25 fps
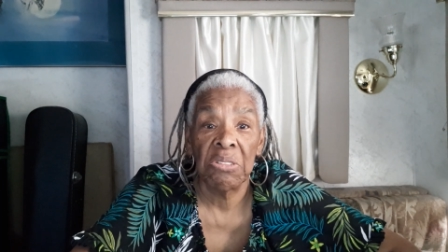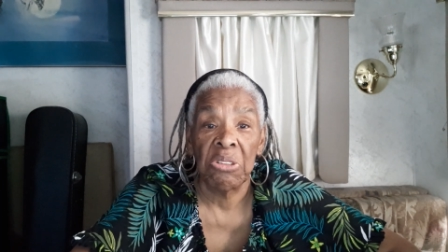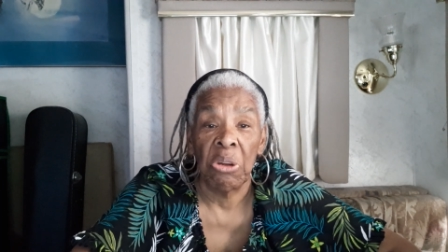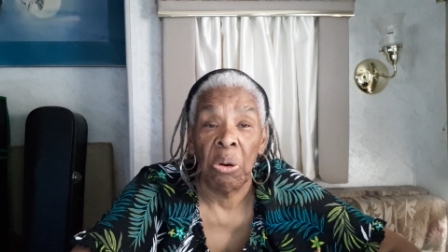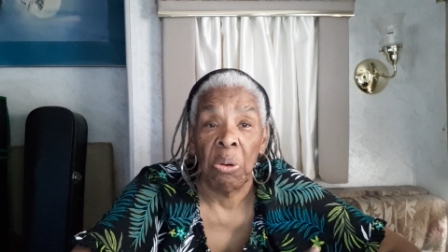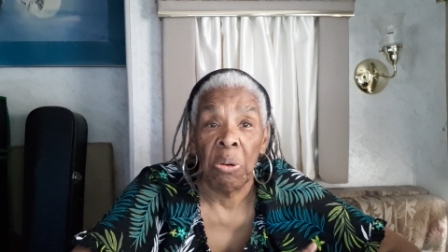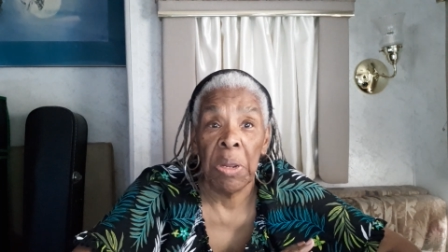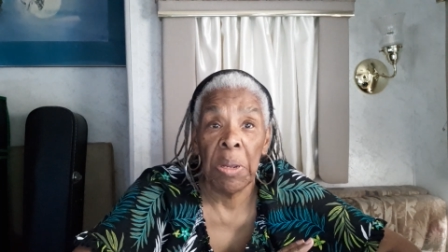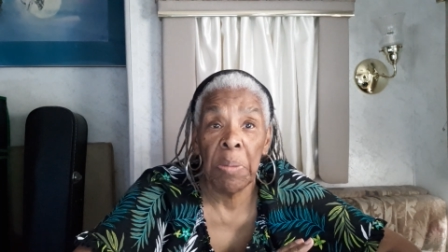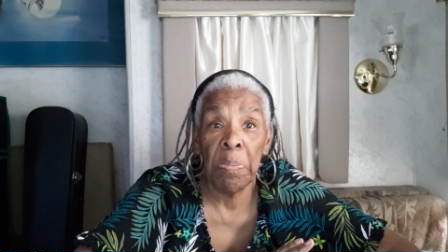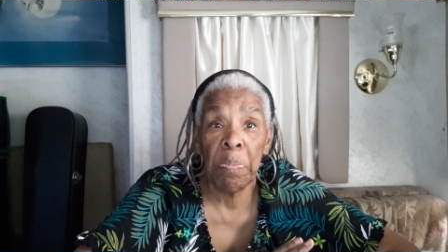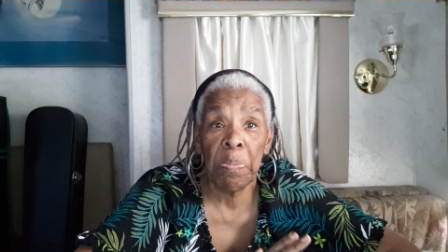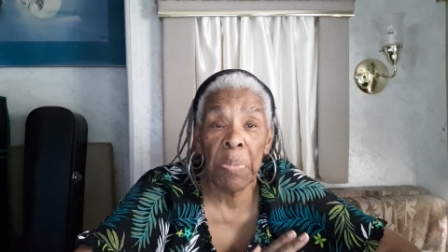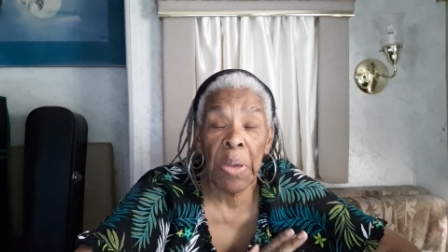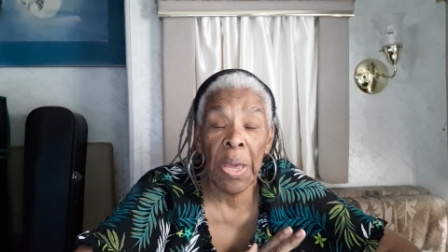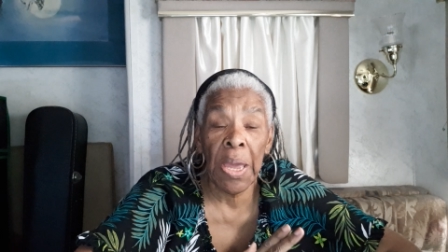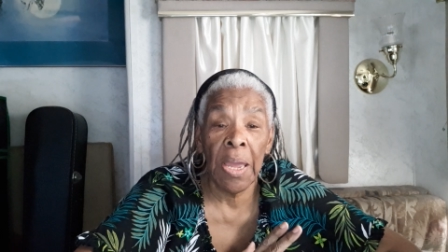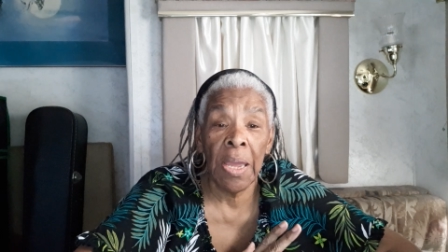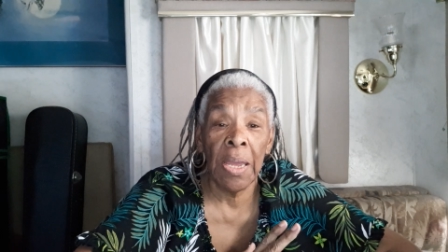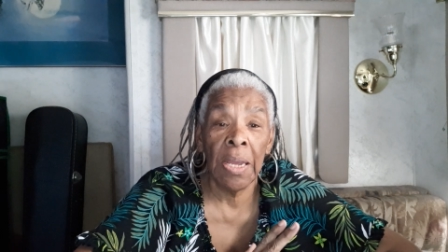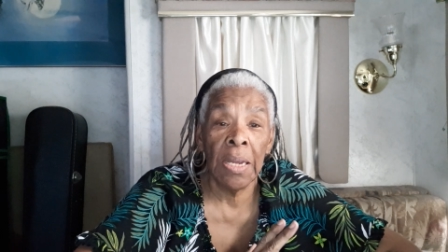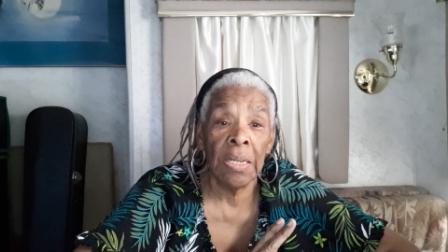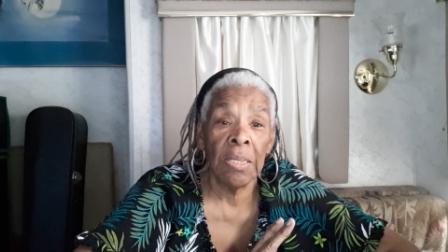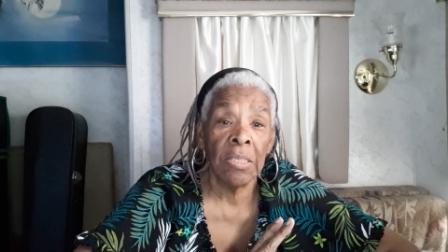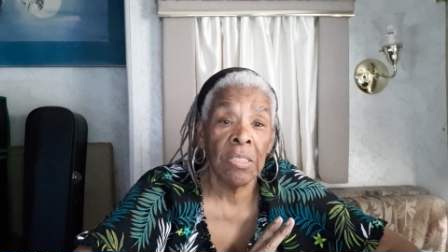no hip
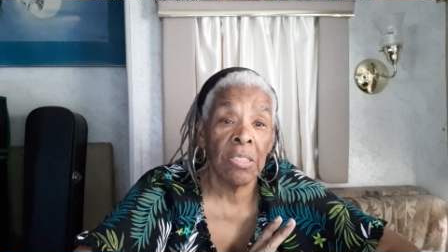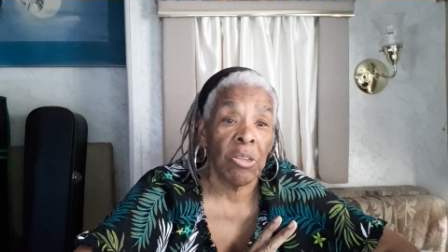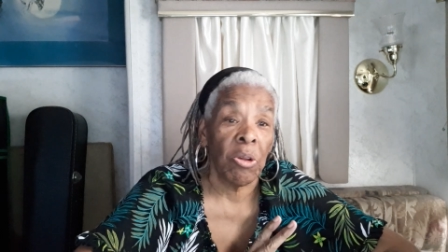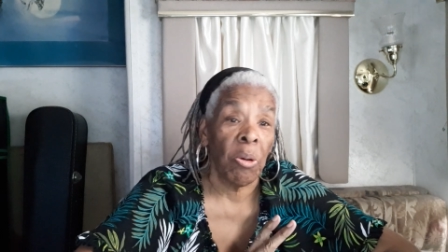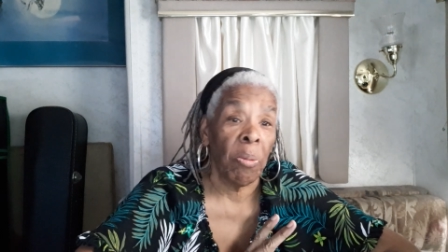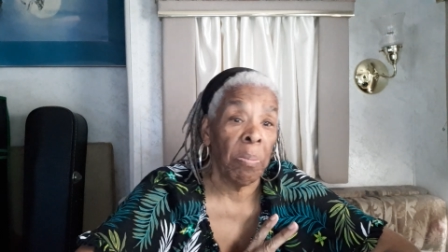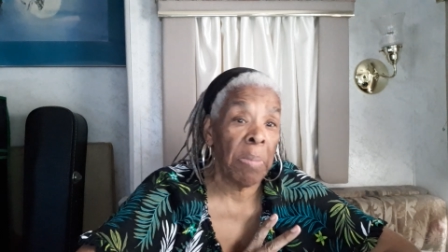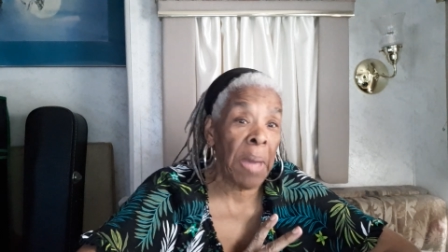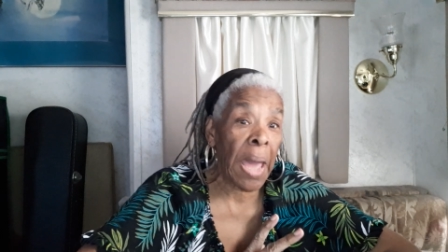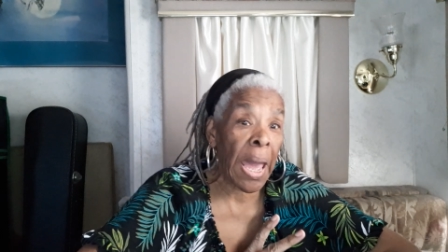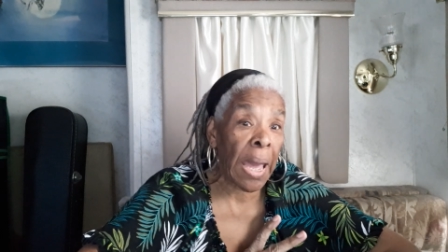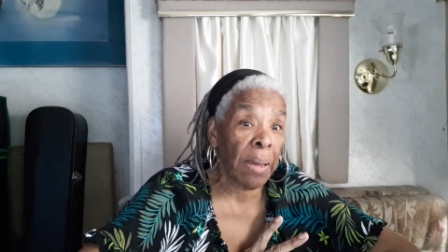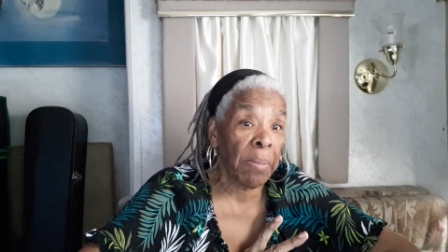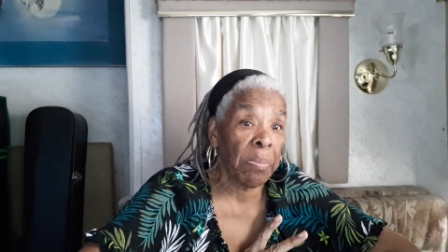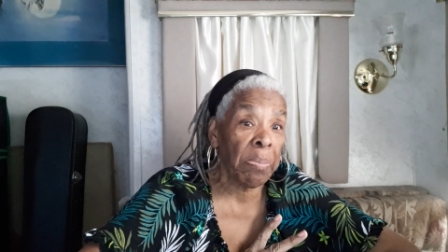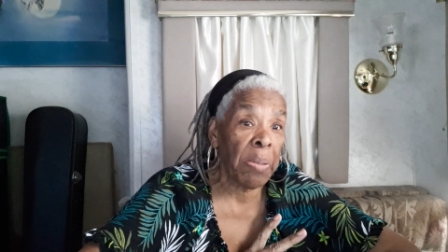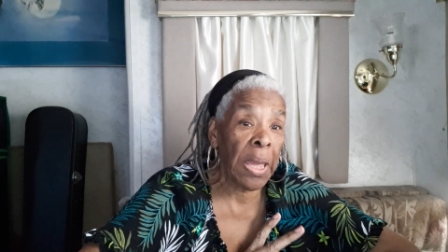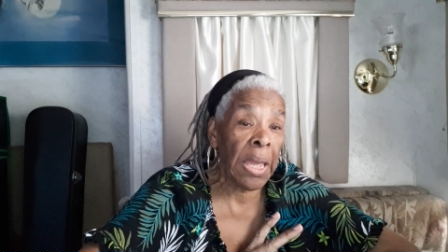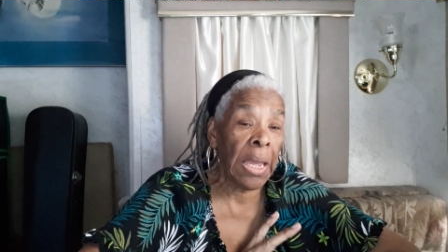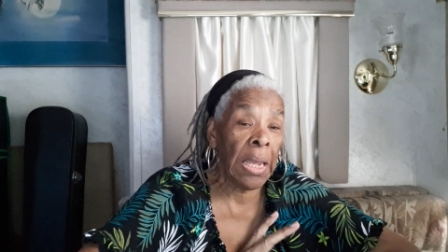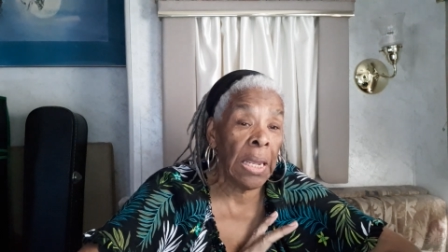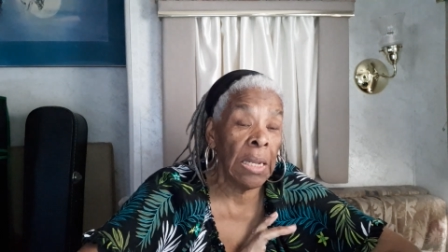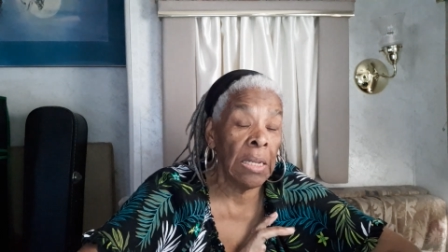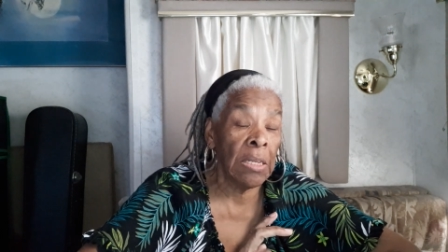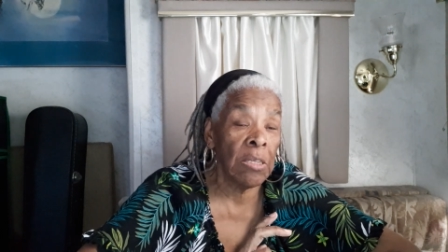pains, no back
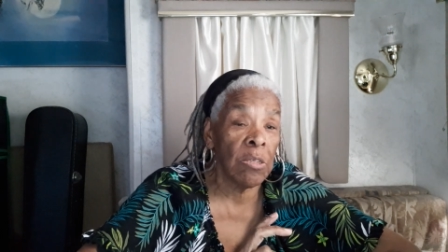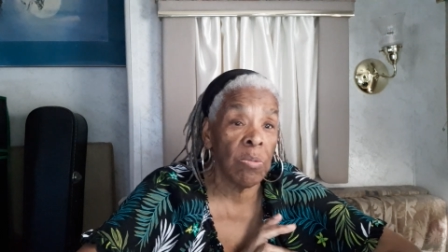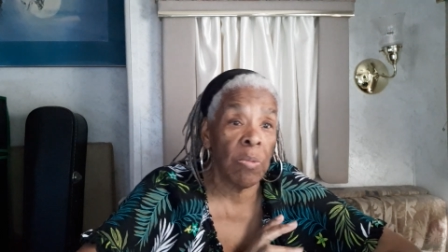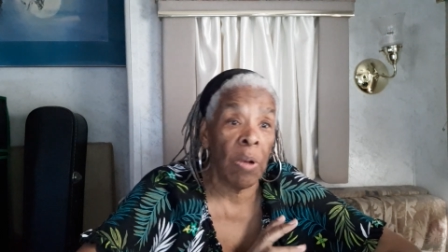pains